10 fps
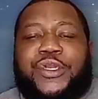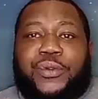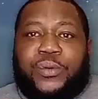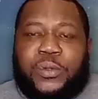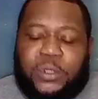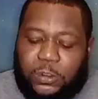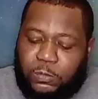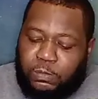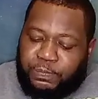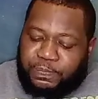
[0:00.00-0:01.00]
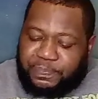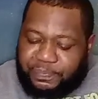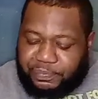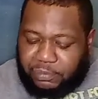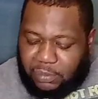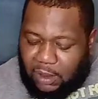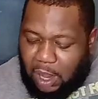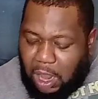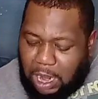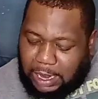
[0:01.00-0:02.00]
All right?
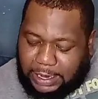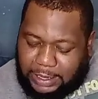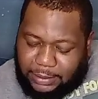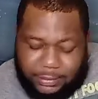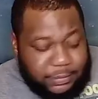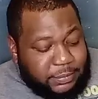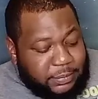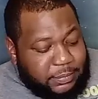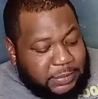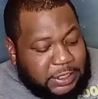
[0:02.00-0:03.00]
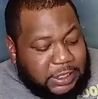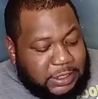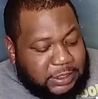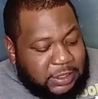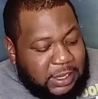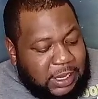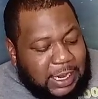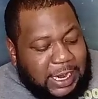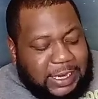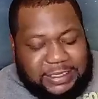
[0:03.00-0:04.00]
Because, like I said, in a lot of
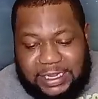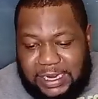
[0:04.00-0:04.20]
terms,